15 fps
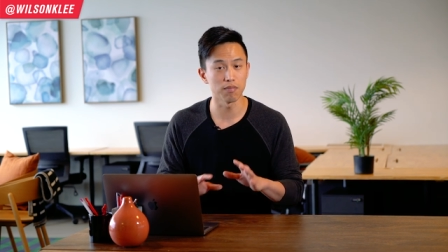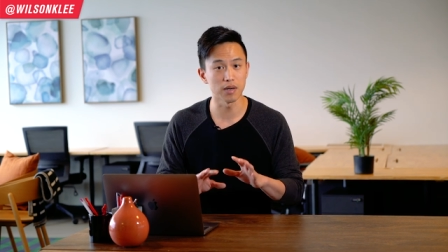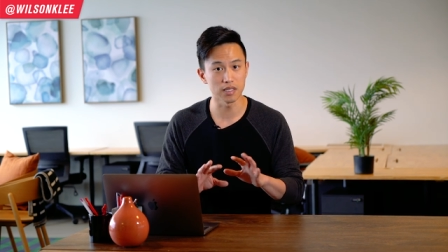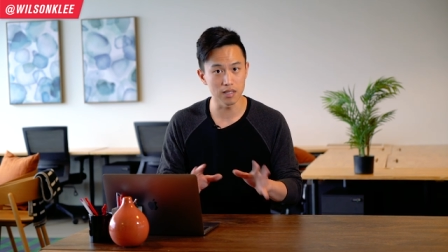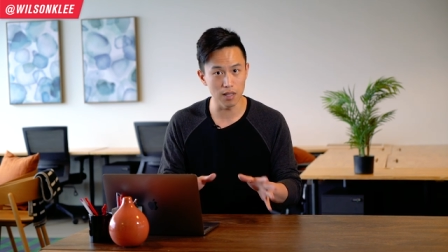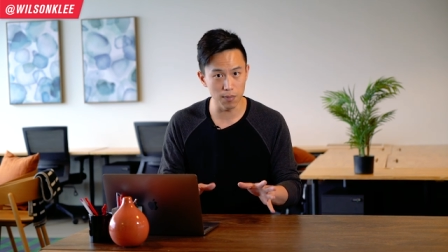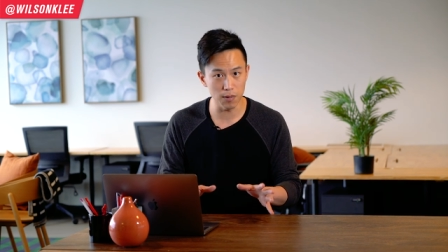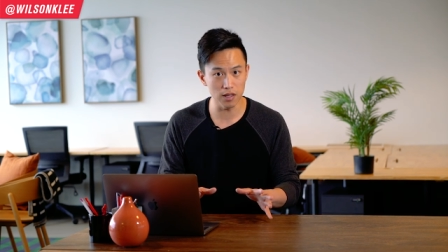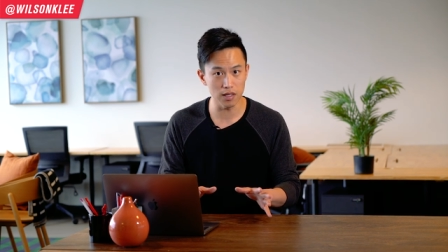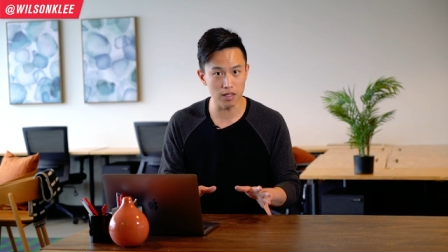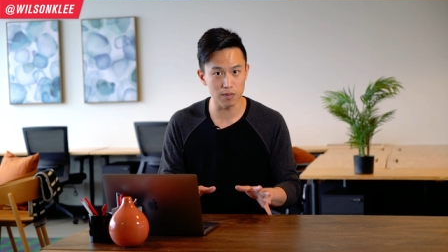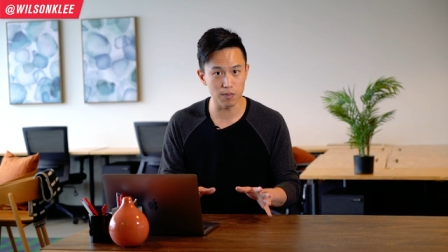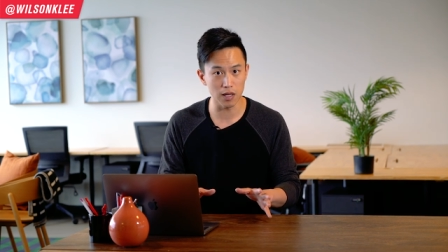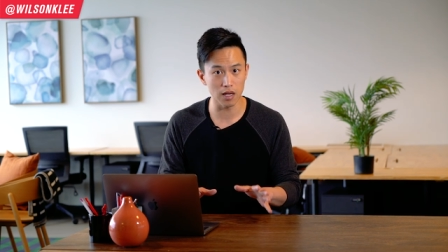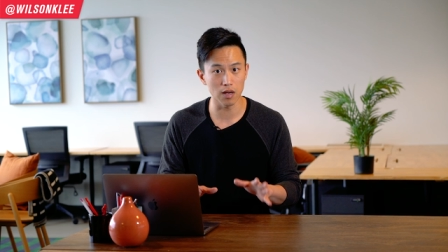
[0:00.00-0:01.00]
But typically
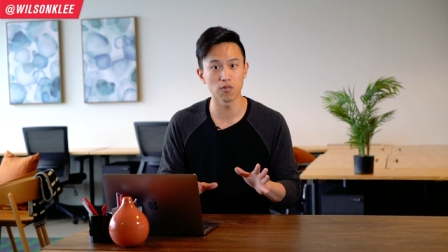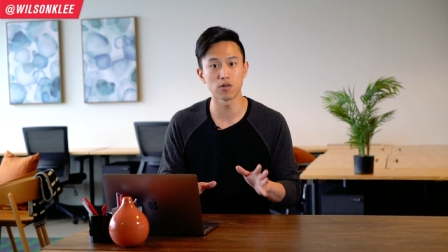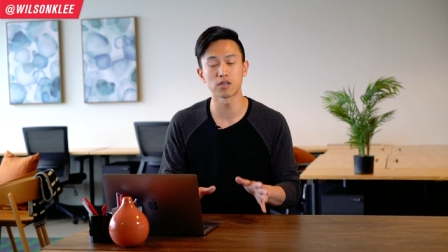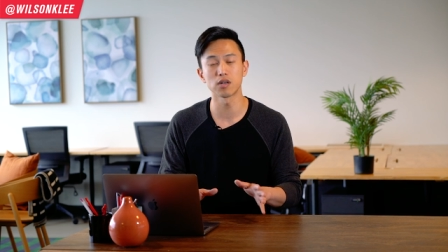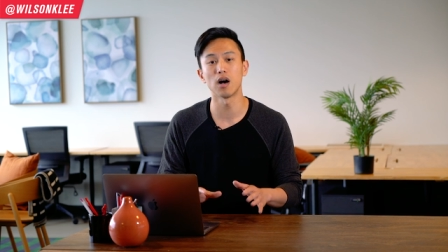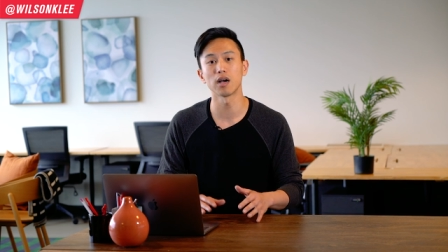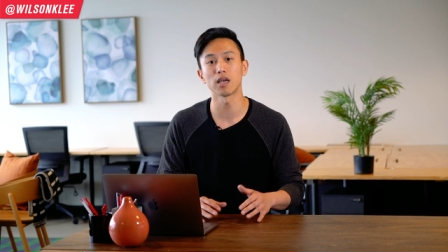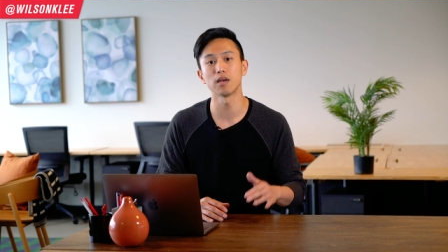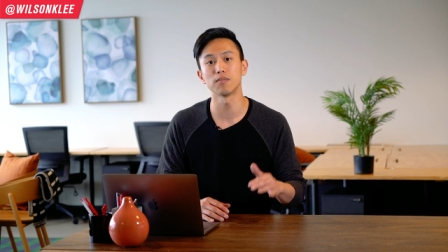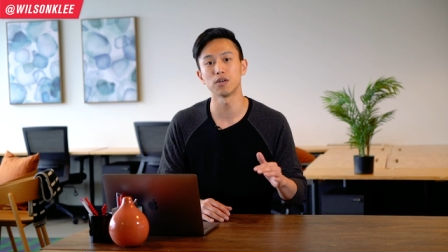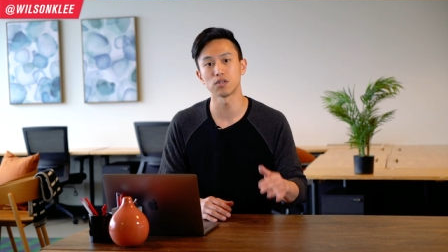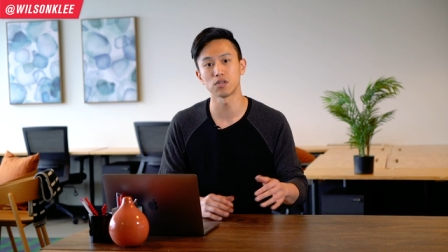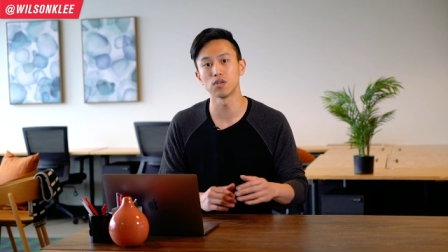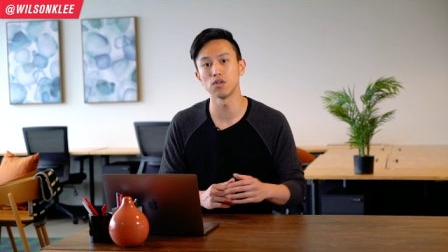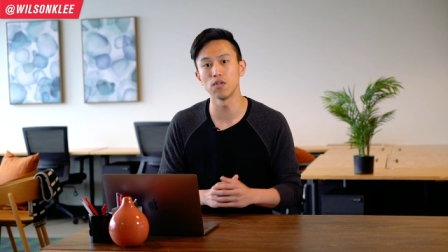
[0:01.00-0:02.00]
speaking, we're talking
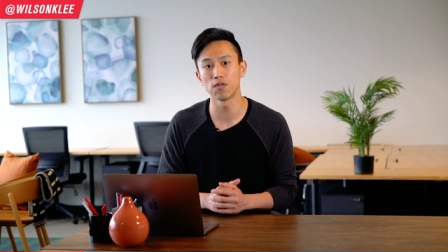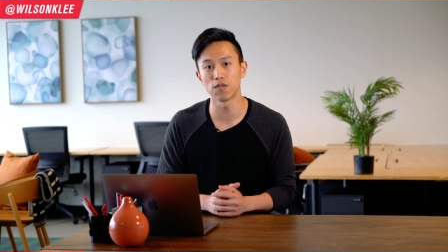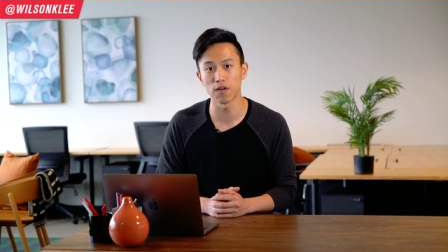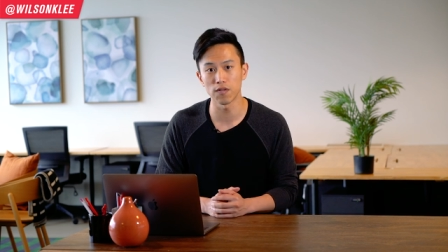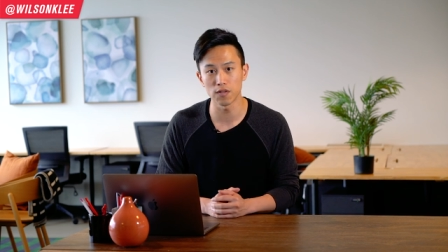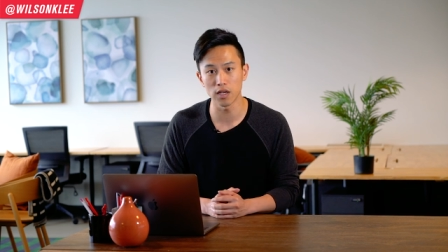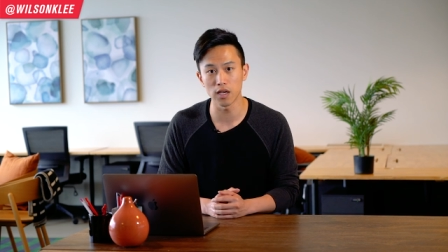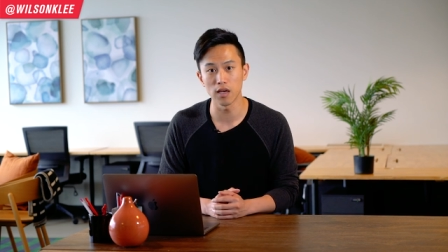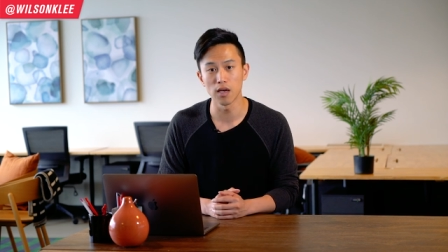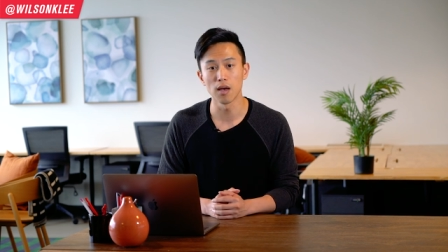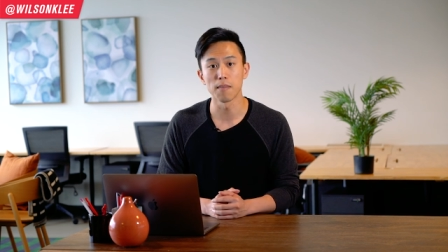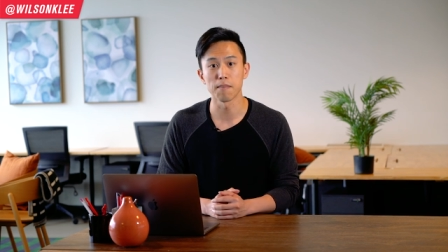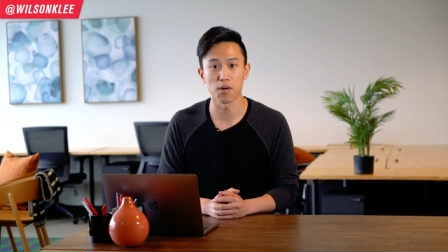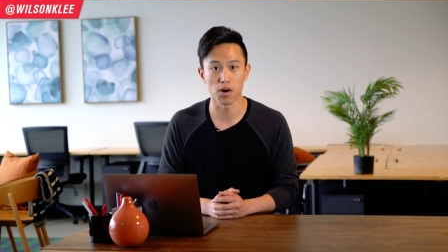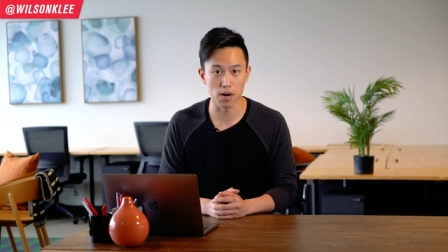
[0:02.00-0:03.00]
about $2.50
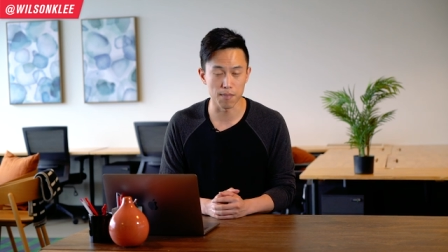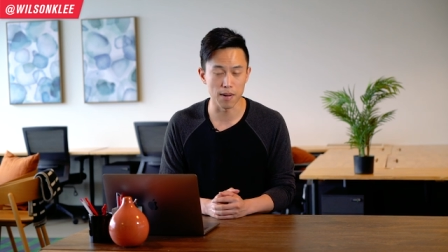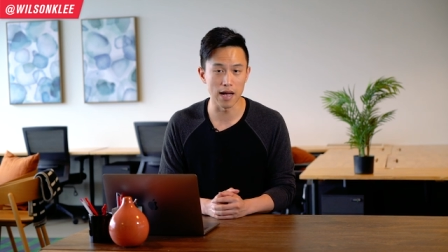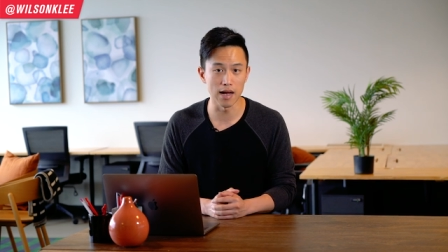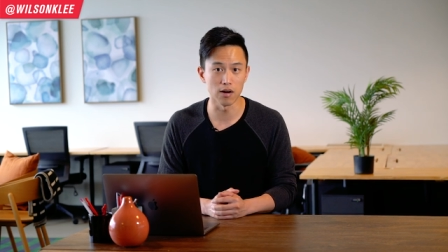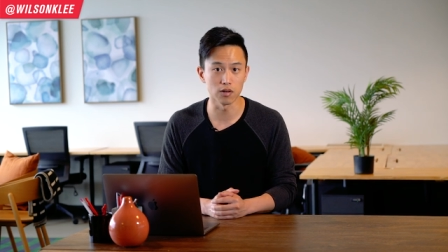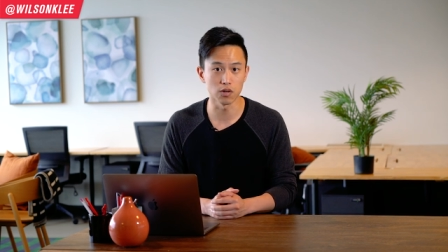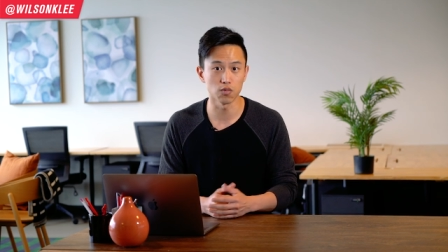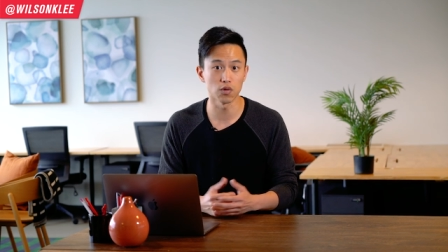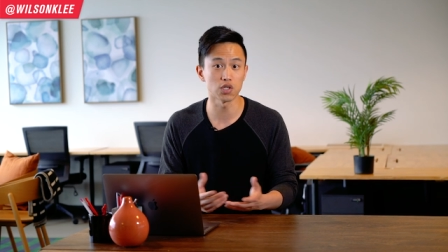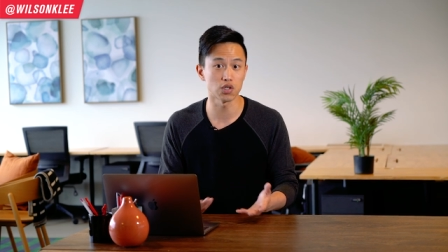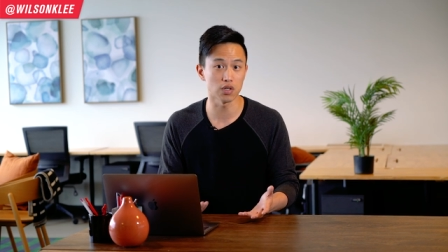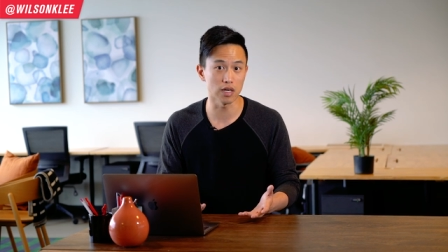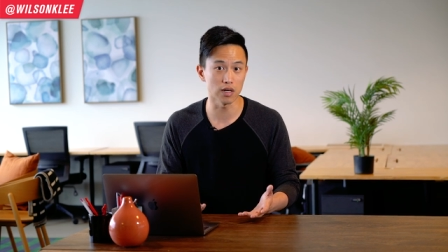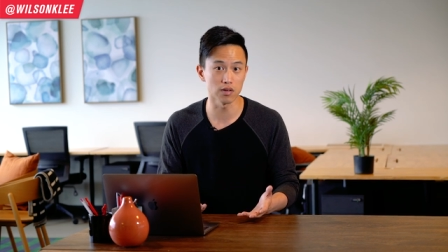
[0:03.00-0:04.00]
per pound,
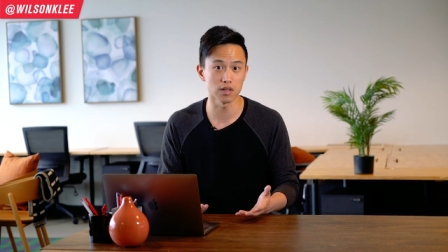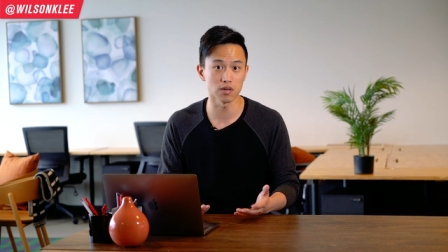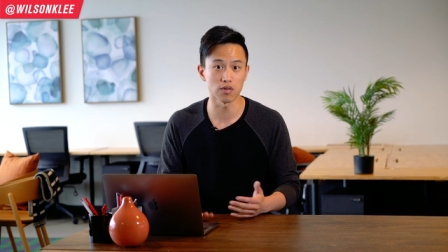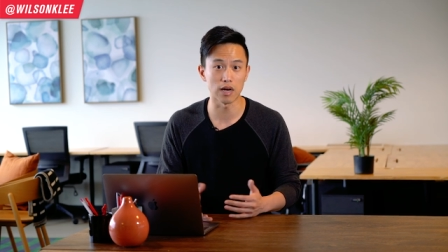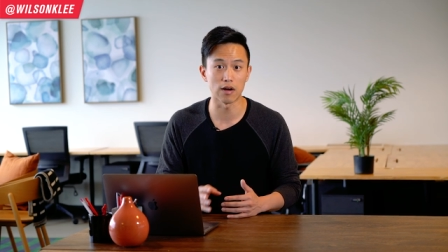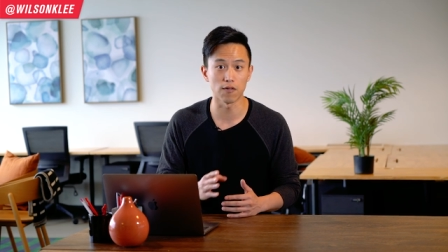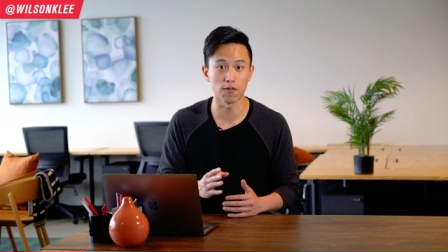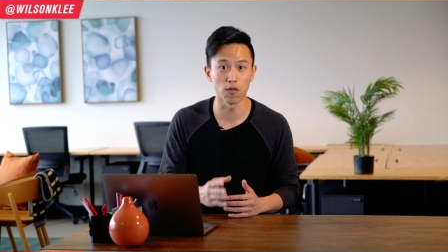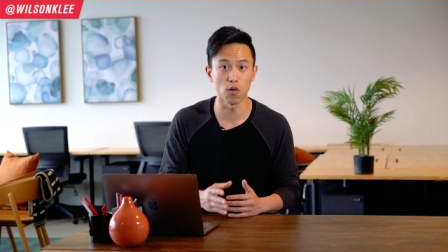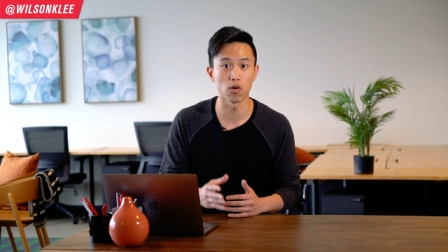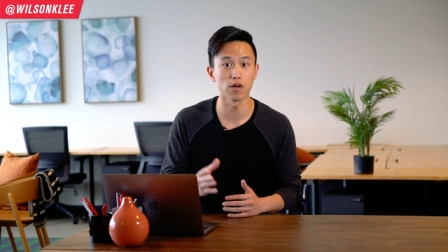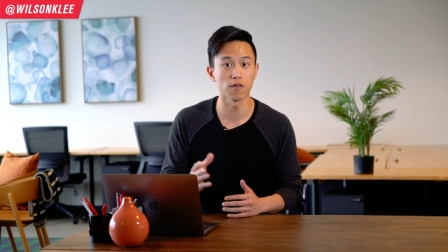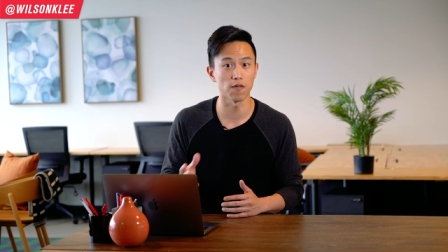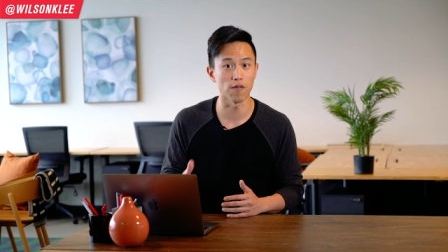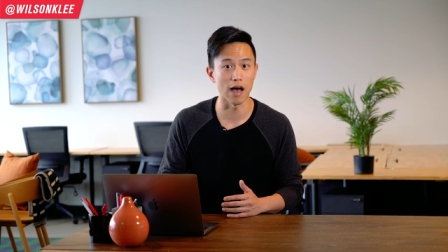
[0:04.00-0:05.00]
which yields around 4
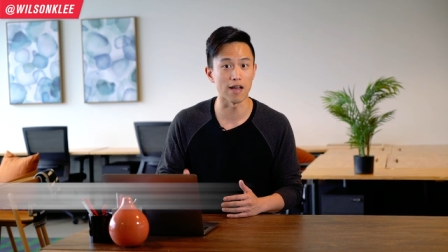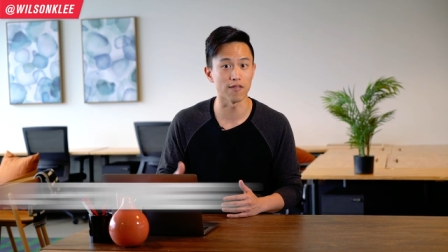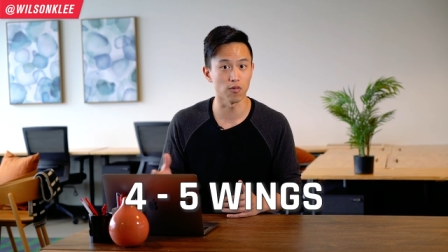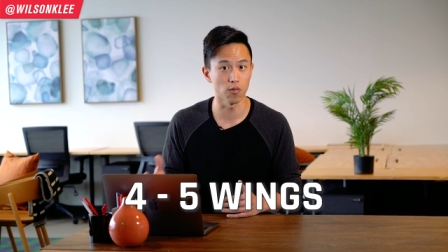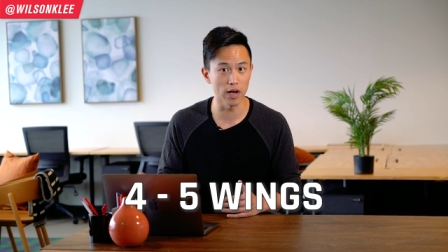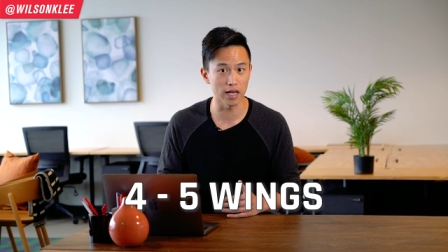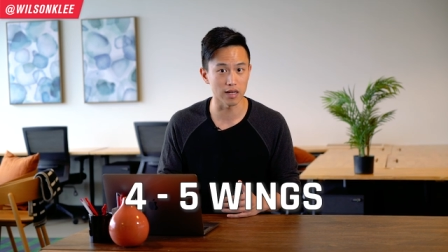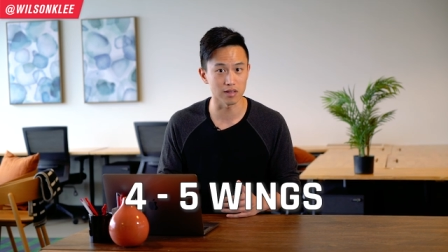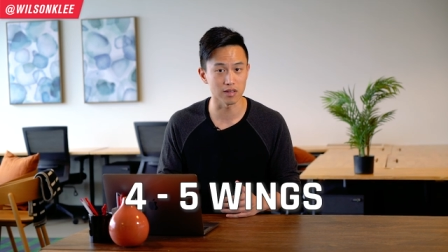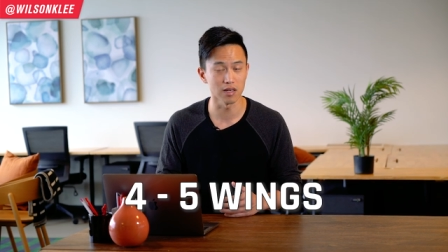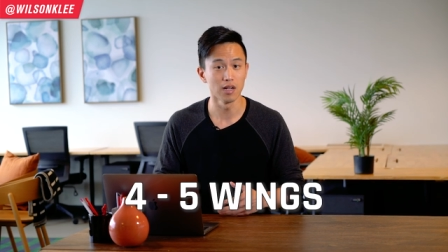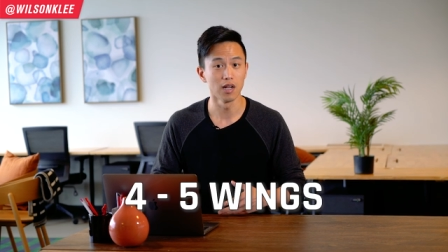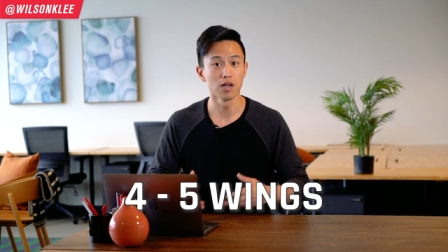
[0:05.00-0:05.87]
to 5 wings,